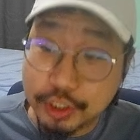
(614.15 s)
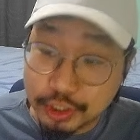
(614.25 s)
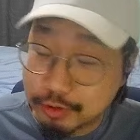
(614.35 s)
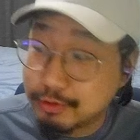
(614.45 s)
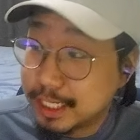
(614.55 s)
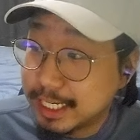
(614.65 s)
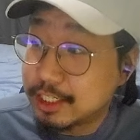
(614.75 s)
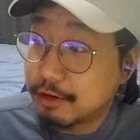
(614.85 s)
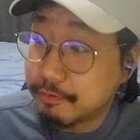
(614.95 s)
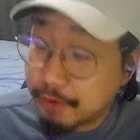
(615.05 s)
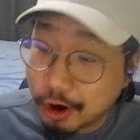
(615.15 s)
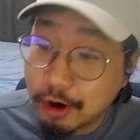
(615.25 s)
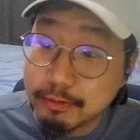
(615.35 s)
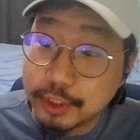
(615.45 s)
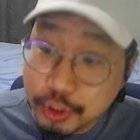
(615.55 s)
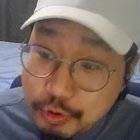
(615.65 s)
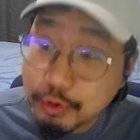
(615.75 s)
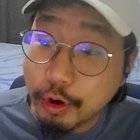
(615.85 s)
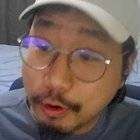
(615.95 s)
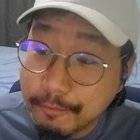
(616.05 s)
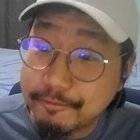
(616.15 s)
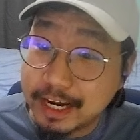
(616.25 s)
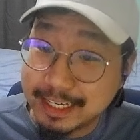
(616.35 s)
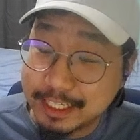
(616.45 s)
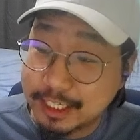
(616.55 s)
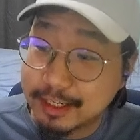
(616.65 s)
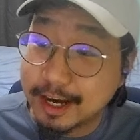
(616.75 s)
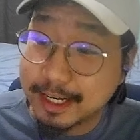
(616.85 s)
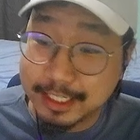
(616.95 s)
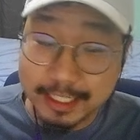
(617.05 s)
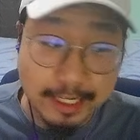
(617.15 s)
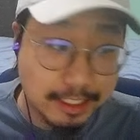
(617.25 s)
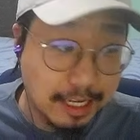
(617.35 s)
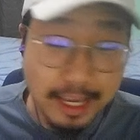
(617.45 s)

do need to farm 2 whole fucking Sonata sets.